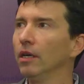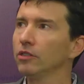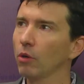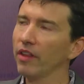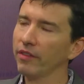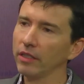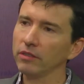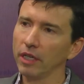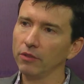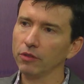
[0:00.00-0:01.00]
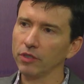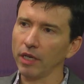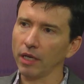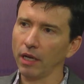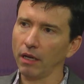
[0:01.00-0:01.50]
So I think that's an
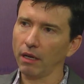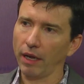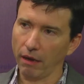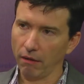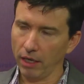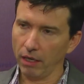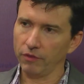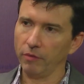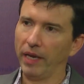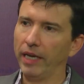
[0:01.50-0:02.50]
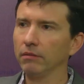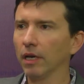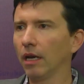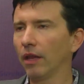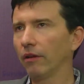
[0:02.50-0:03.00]
interesting area of debate.
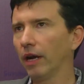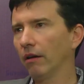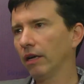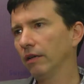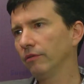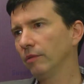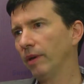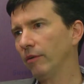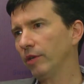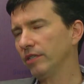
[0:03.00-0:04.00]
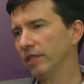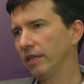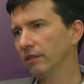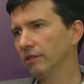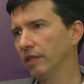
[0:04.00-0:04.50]
Another area of debate we
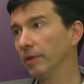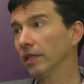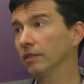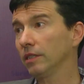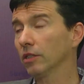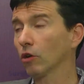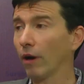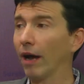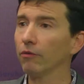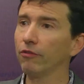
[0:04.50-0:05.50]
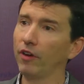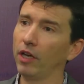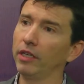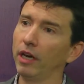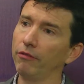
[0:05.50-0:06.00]
see is the ability to
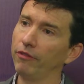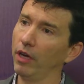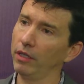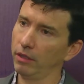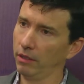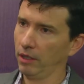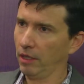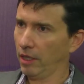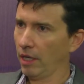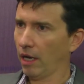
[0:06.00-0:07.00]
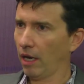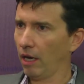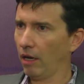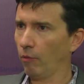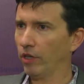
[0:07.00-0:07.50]
crowdfund a fund,
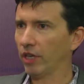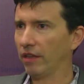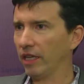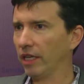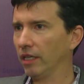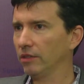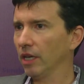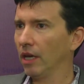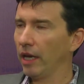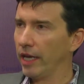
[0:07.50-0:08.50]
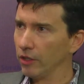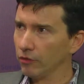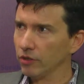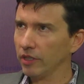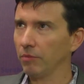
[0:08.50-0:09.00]
which I think is
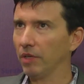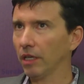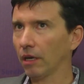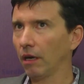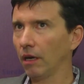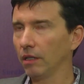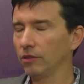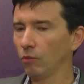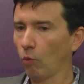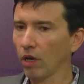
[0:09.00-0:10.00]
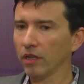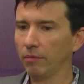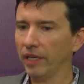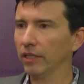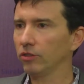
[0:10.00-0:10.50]
interesting because one of the
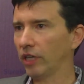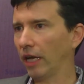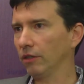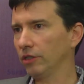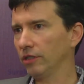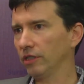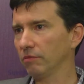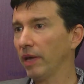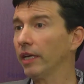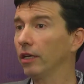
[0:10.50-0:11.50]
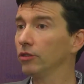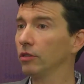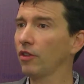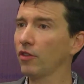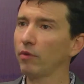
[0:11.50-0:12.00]
biggest challenges is making
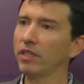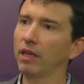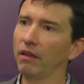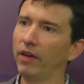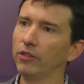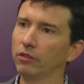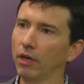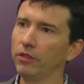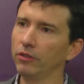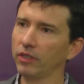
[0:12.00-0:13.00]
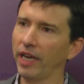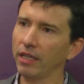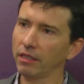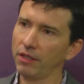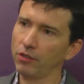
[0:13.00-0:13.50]
sure that the retail investor
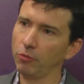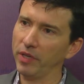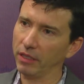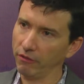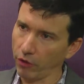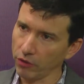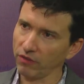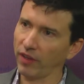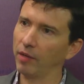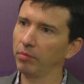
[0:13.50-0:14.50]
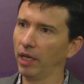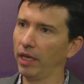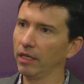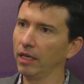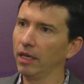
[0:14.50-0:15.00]
understands that this should be a diversified play,